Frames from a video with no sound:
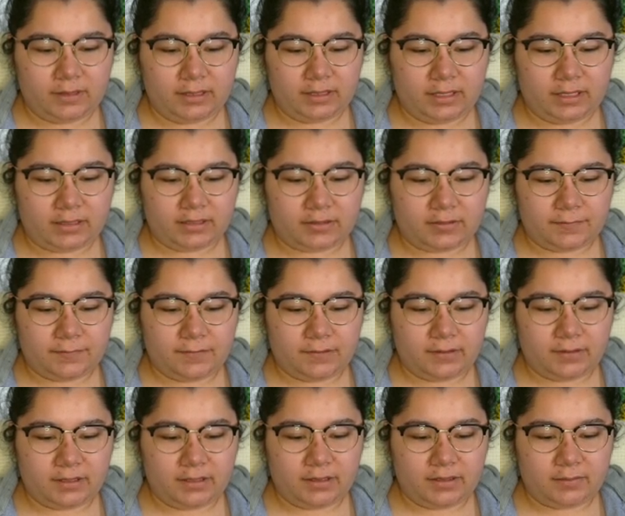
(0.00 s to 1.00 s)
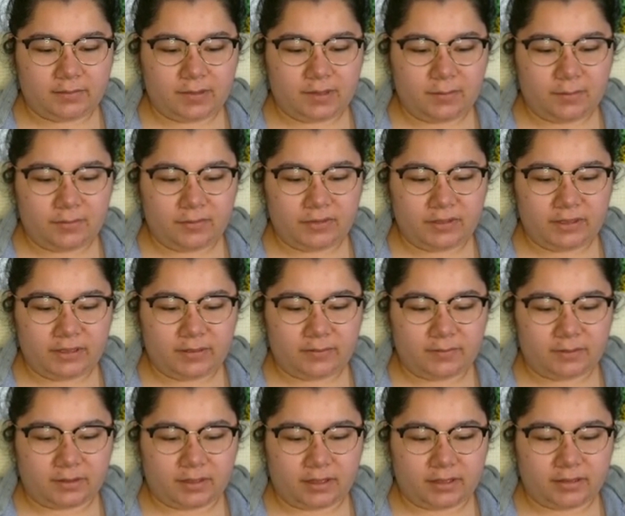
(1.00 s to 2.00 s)
like, I just feel like people think
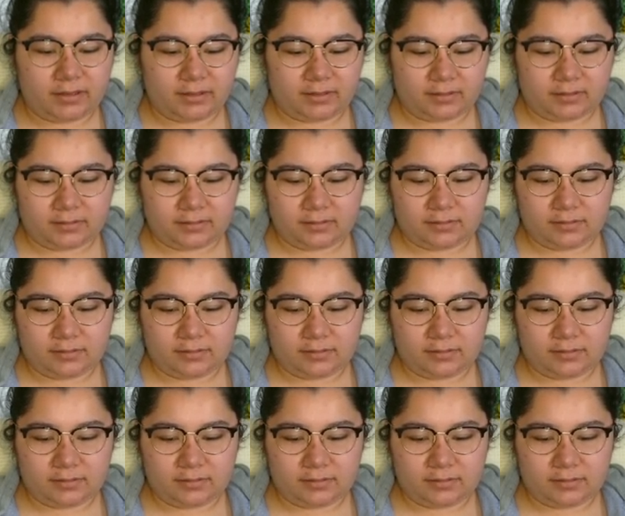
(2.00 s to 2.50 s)
I'm lying.